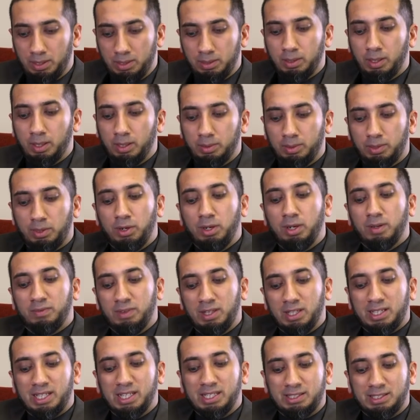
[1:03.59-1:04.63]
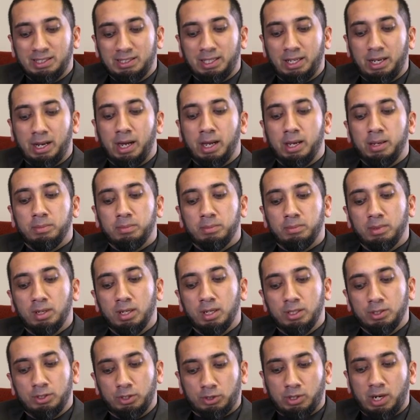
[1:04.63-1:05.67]
In three of the cases that I'm
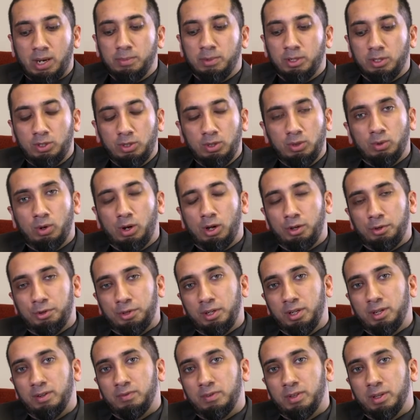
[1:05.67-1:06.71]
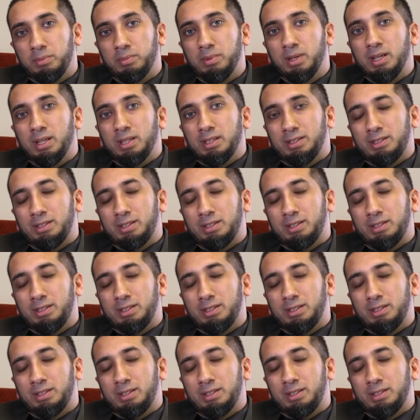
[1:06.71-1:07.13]
describing to you, all three of them,